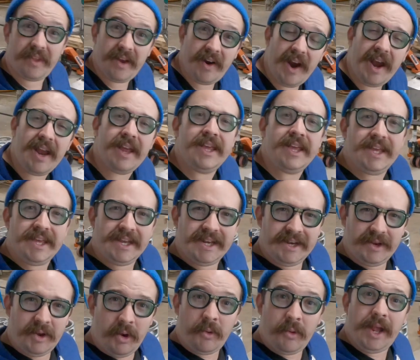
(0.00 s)
All right,
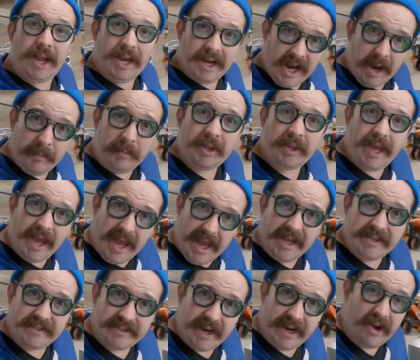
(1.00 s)
we're gonna get a couple of
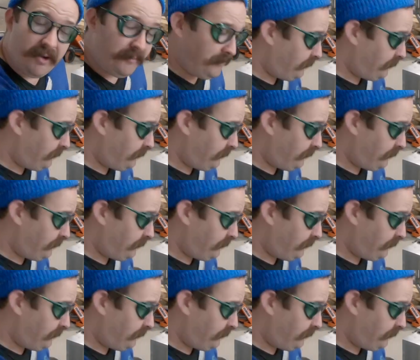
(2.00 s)
kegs now.